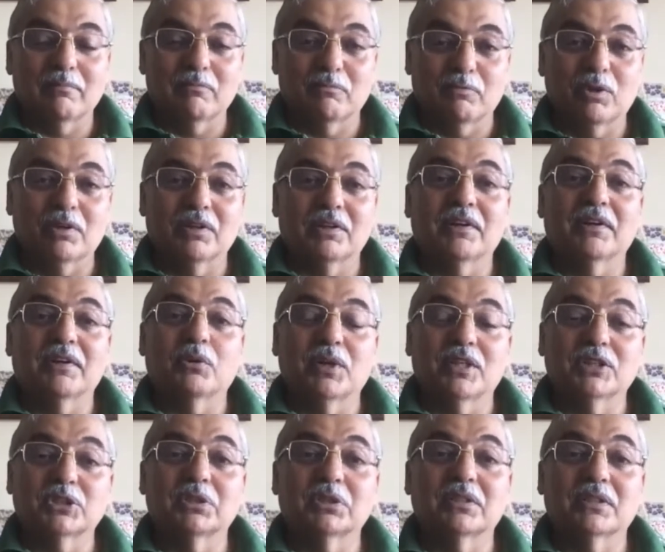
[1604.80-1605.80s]
voluntary
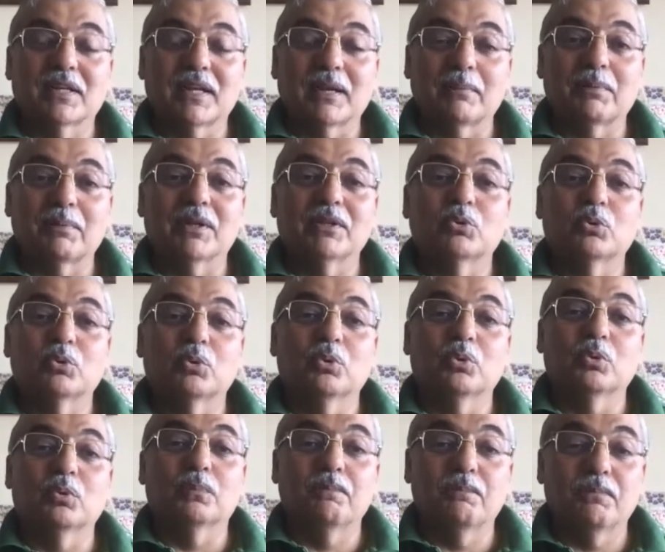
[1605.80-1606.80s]
donation campaign
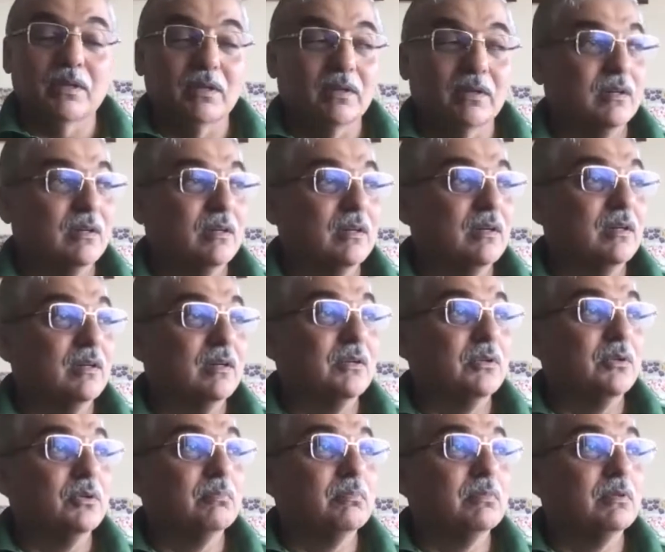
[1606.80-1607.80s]
through,
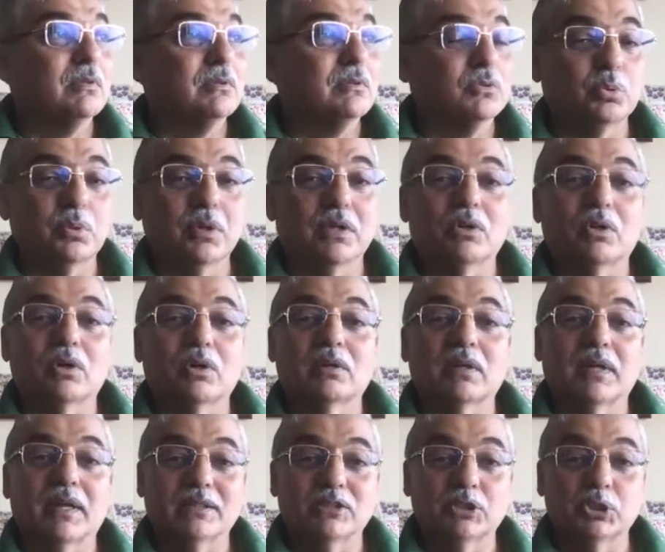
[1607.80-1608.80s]
through an
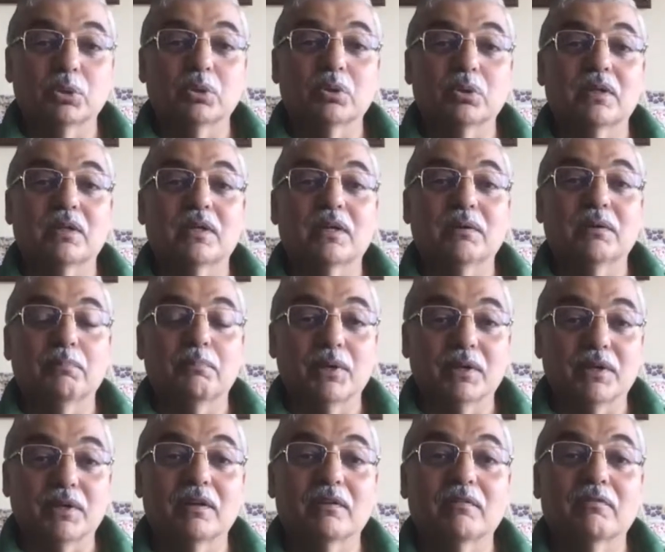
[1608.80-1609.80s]
NGO in
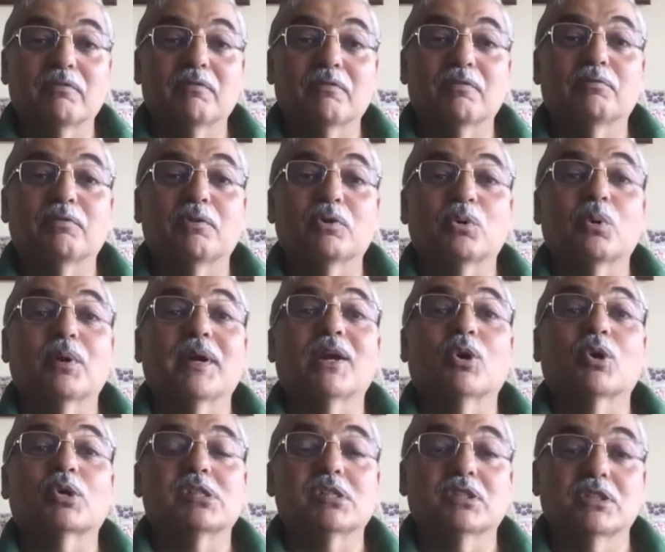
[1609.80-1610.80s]
Britain to get
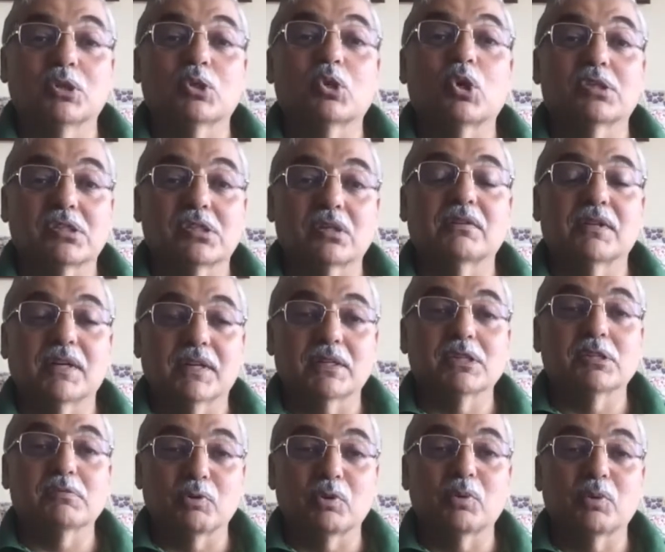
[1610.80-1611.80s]
oxygen concentrators.
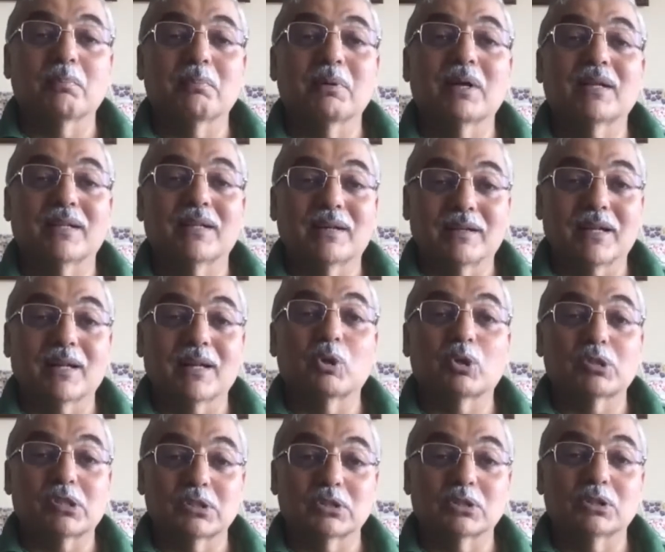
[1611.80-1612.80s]
If you remember, at that time,
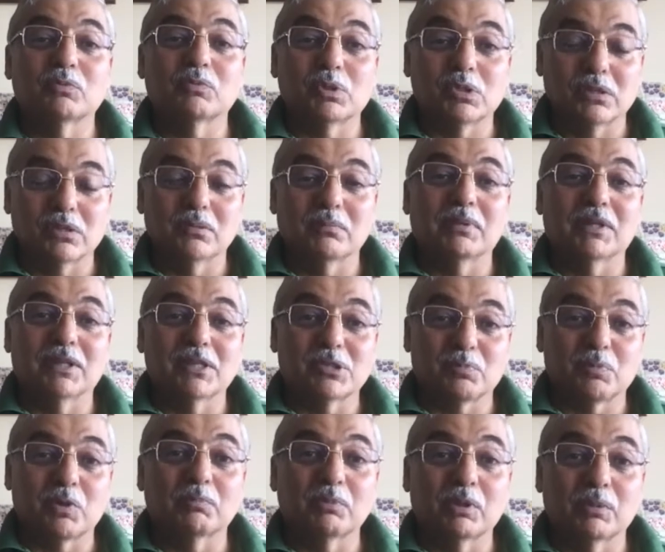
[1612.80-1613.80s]
oxygen was the biggest
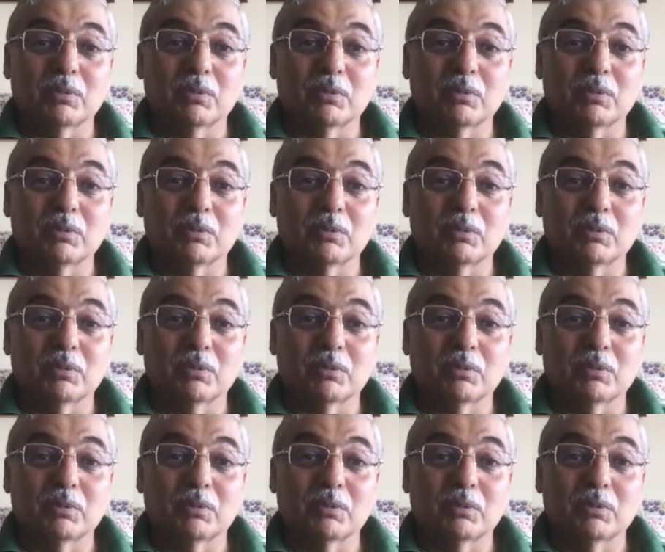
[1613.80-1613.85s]
problem.